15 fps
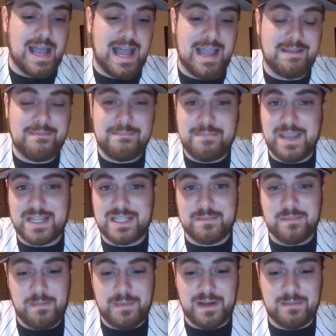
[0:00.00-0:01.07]
I picked
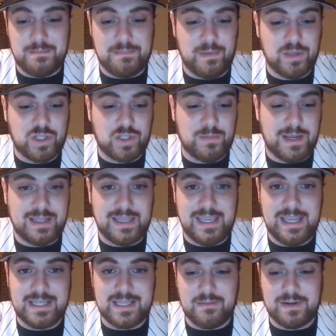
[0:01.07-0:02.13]
him up in a bunch of my leagues,